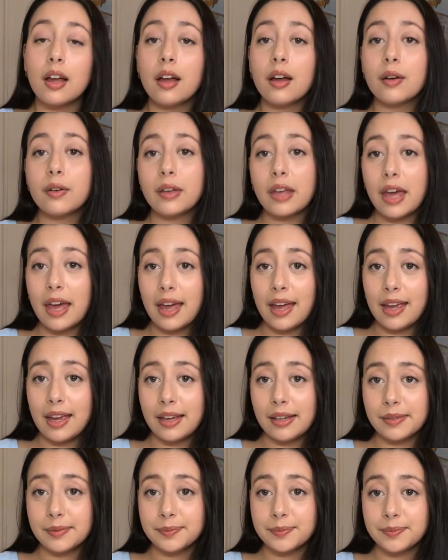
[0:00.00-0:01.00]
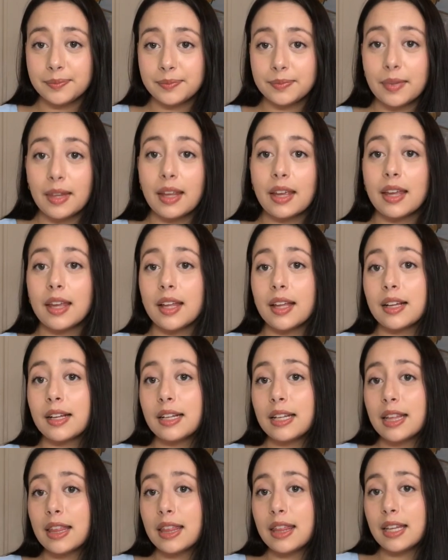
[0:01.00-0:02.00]
Okay.
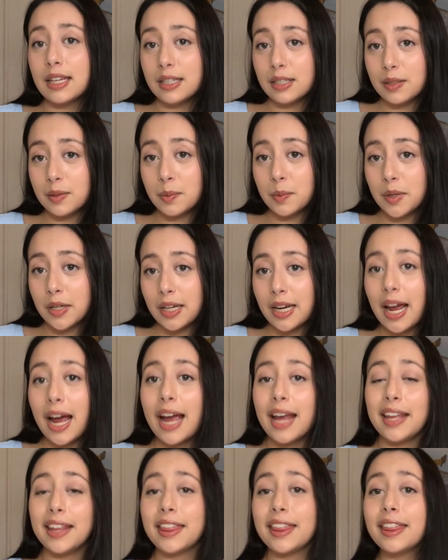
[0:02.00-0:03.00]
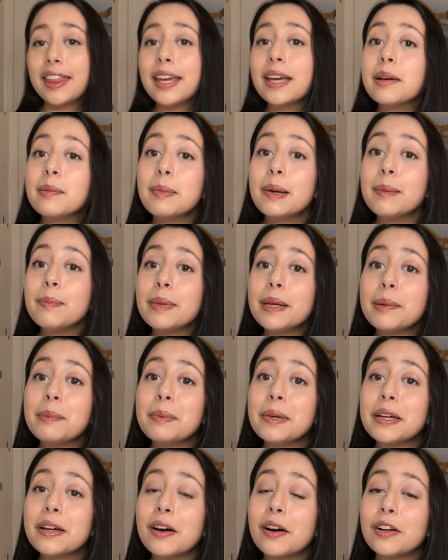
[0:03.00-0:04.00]
This one, I think, might be a
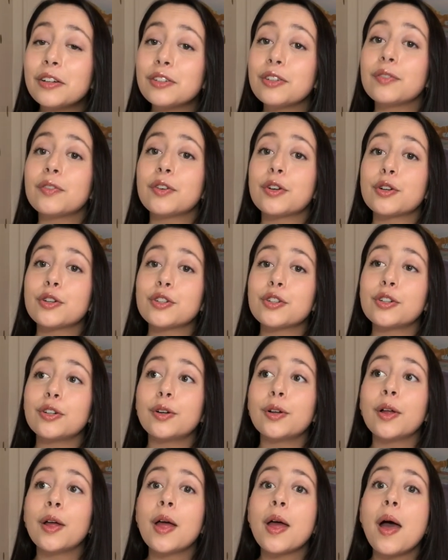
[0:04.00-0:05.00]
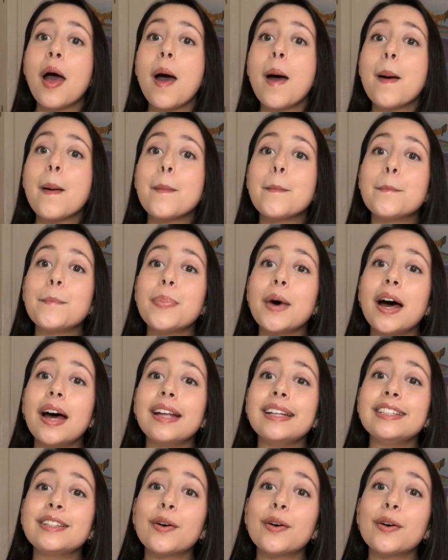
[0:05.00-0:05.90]
bit controversial, but